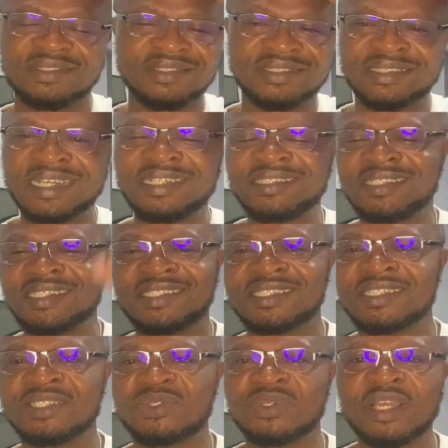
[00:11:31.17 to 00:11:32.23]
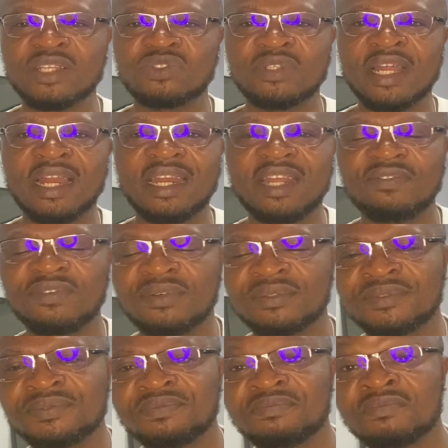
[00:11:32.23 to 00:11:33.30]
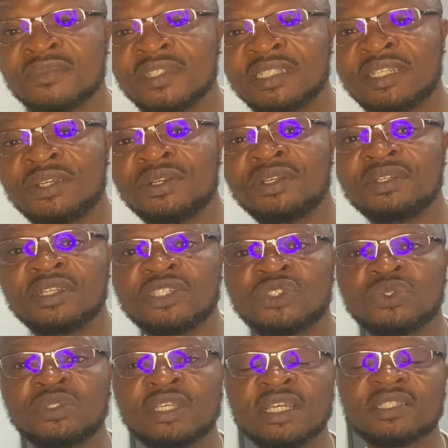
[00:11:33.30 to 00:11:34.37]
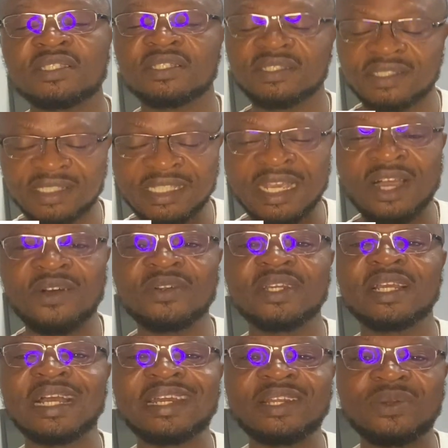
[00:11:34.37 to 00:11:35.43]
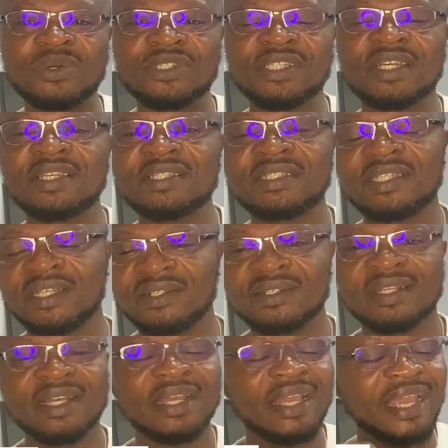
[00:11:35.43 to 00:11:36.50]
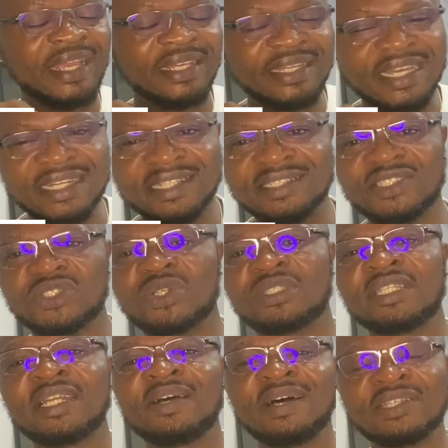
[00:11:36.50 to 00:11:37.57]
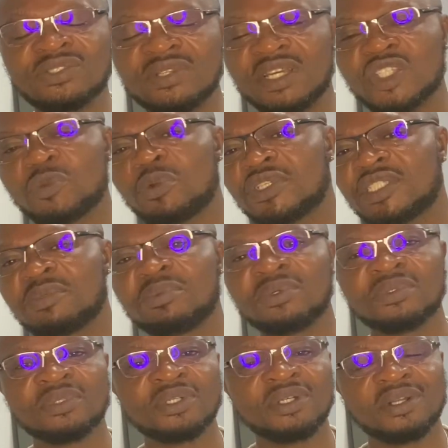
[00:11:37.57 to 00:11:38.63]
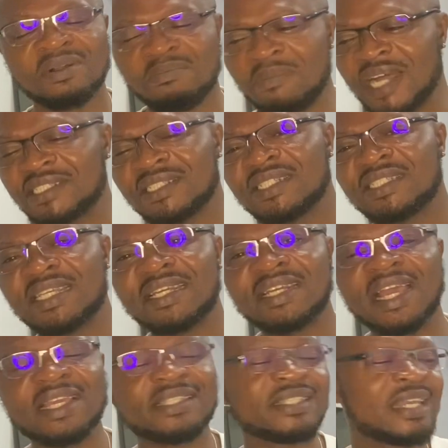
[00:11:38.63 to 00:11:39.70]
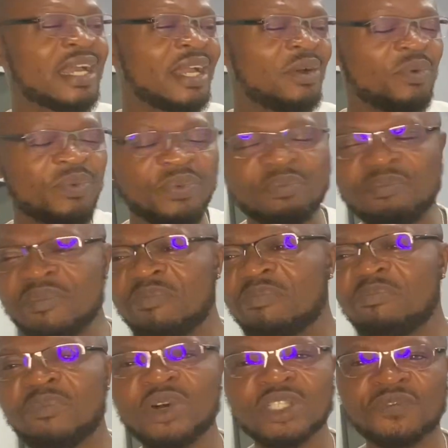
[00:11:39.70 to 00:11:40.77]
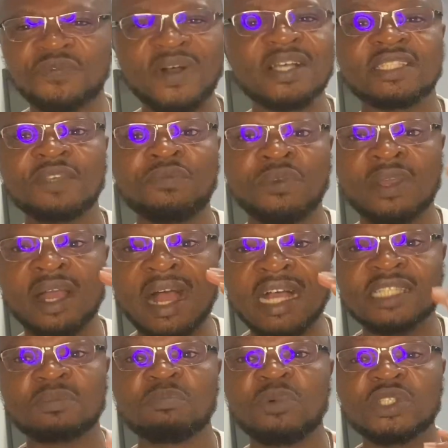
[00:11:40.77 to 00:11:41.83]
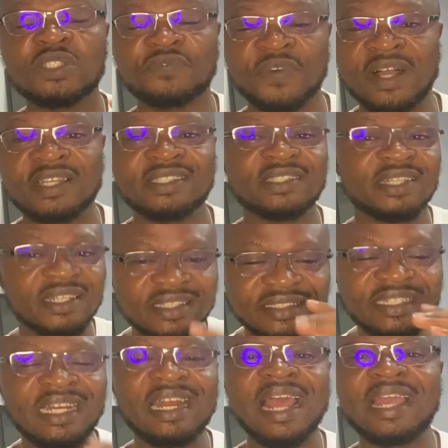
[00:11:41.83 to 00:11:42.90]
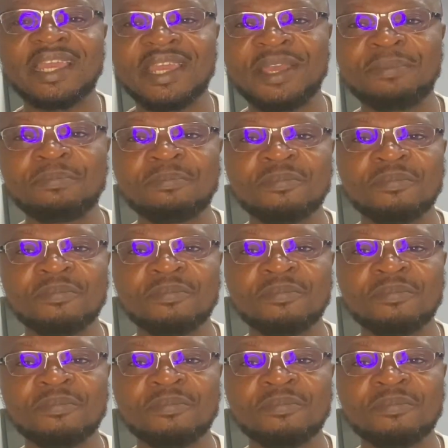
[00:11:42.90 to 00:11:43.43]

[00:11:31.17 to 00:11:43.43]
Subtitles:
this thing to get to that level. They should just see how they can negotiate this deal and get it sorted out as soon as possible. Matson is a nice guy. Most fans, if you ask most fans, they like him.